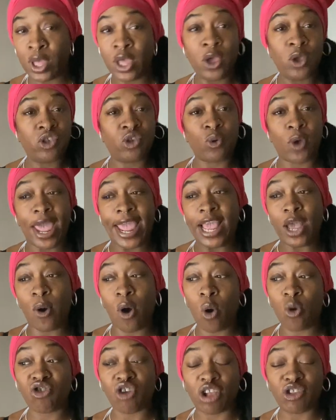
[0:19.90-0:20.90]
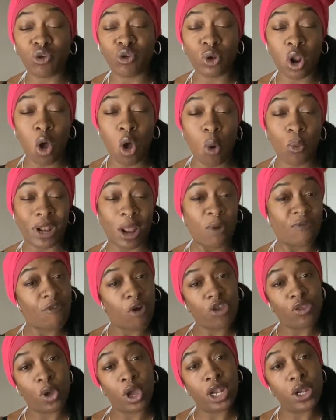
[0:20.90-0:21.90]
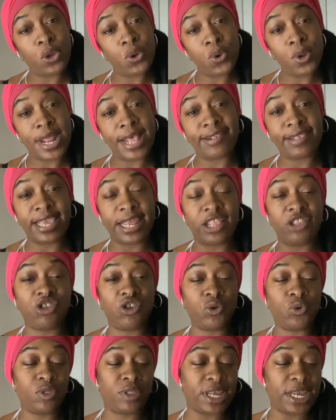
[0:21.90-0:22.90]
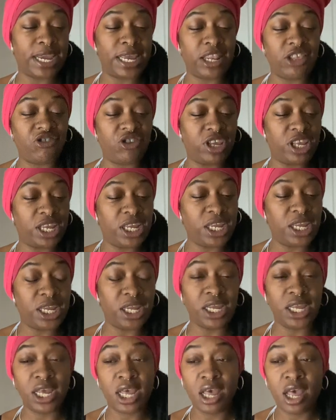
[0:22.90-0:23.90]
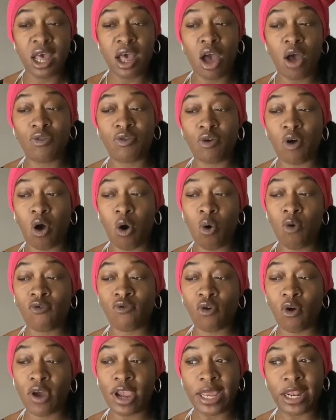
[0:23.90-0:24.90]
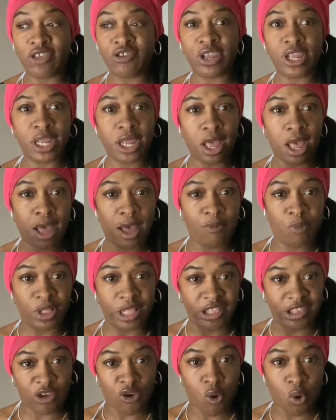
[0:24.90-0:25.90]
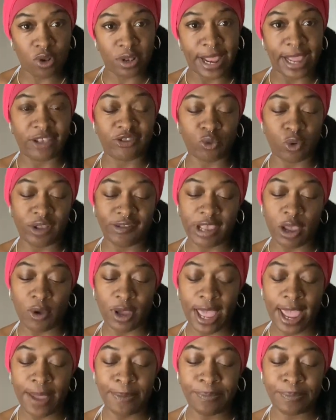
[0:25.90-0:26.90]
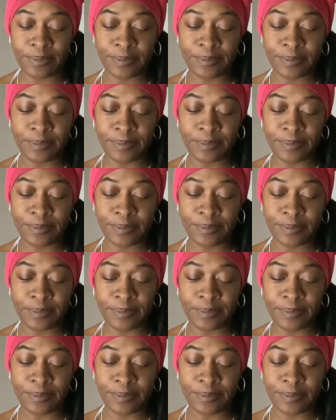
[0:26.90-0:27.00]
So I ain't going to hold y'all too long. Without further ado, let's get into the energy of the overall energy of what the tarot deck is going to say, okay?